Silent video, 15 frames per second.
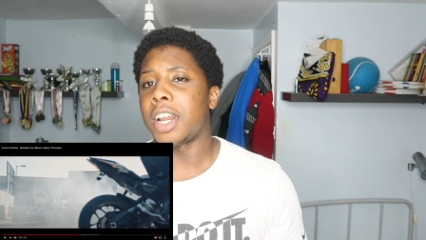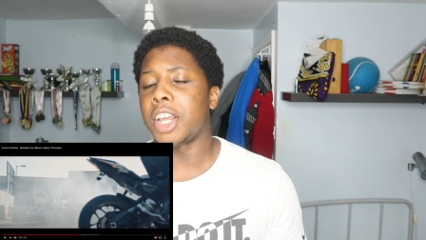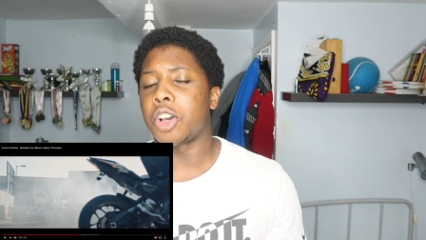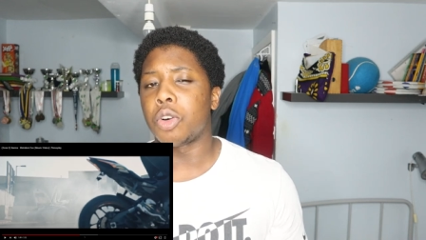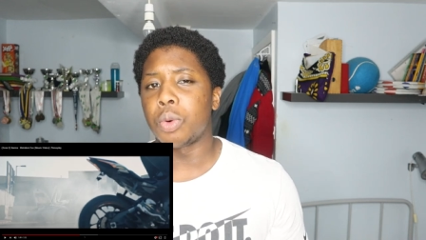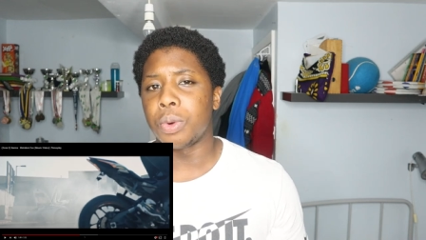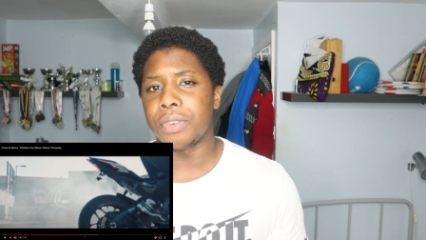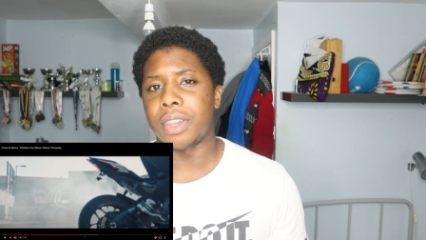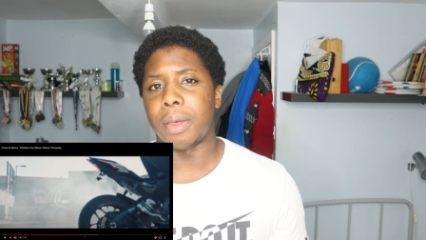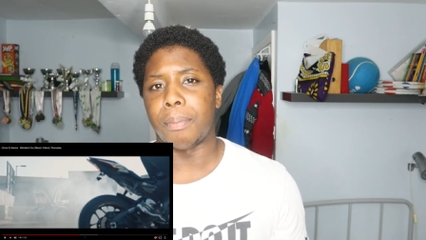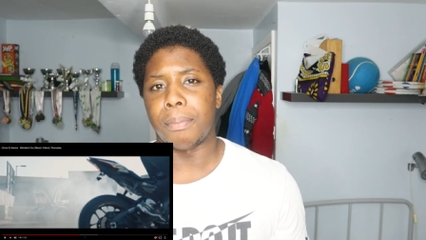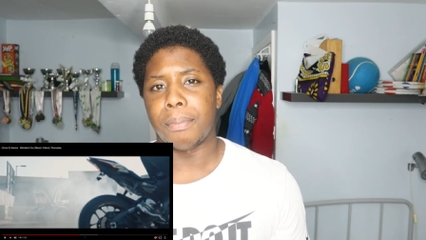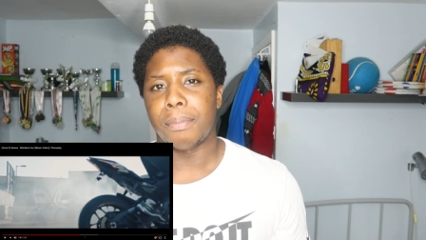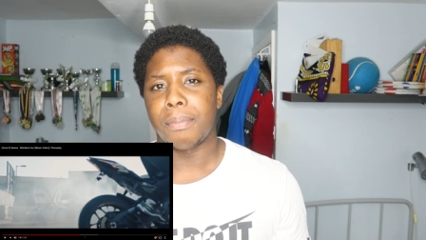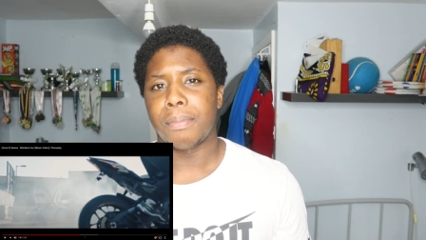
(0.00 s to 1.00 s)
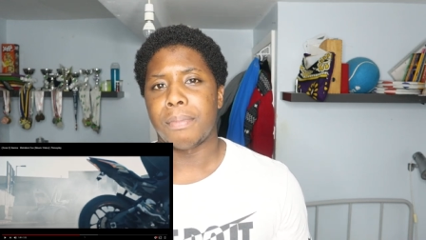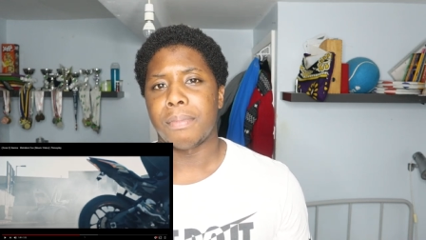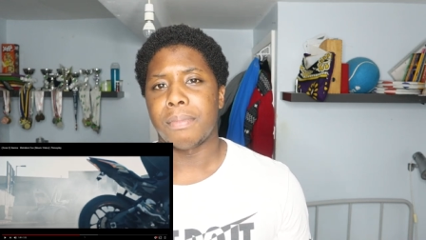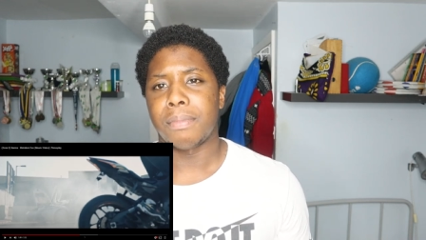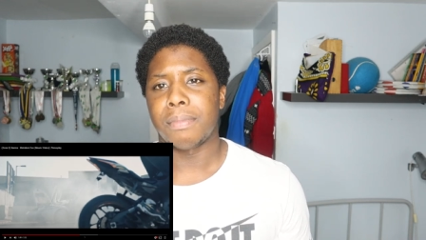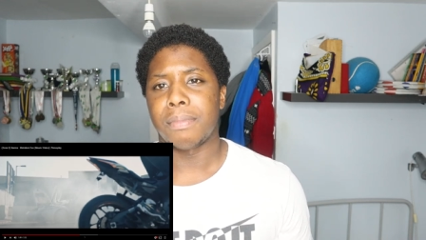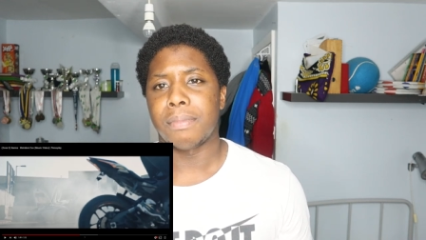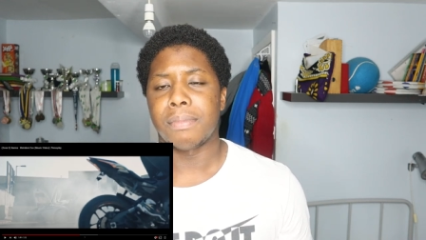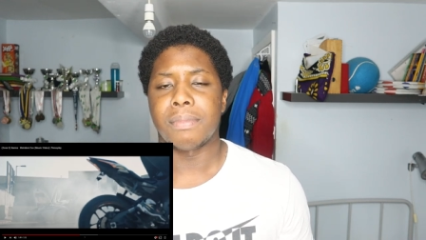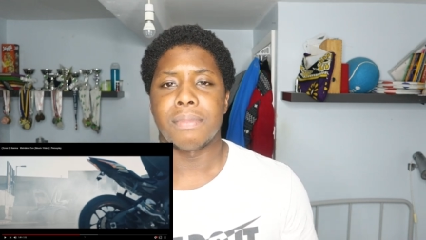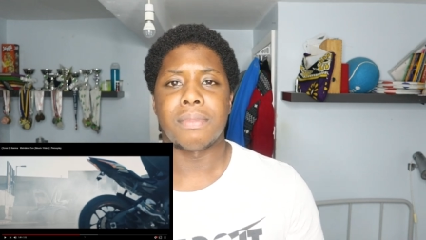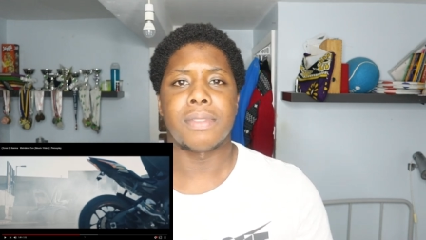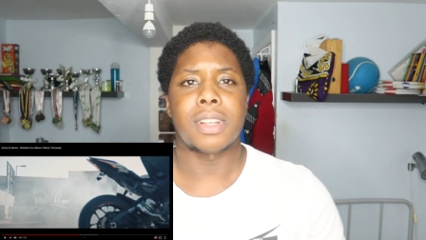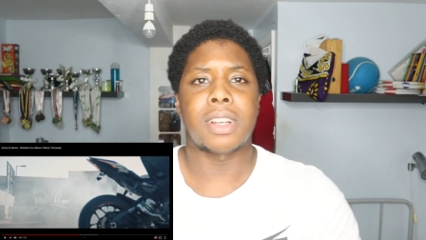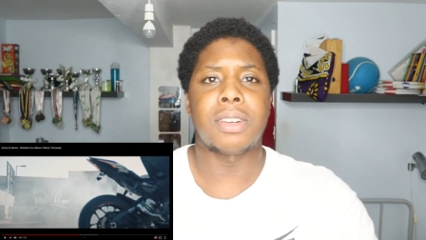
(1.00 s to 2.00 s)
are they cool with them?
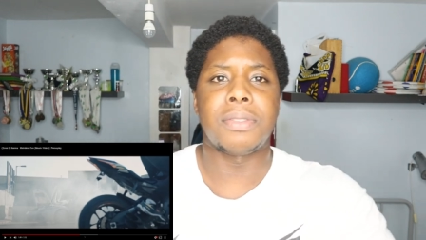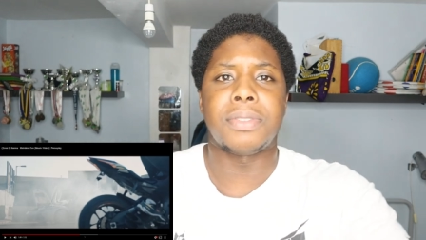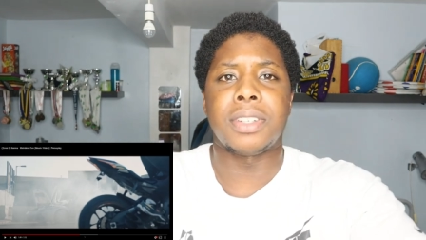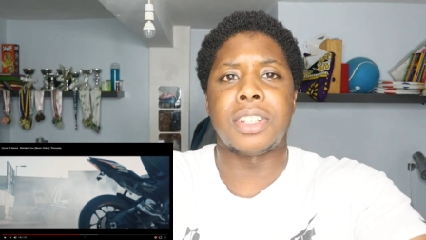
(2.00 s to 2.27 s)
I don't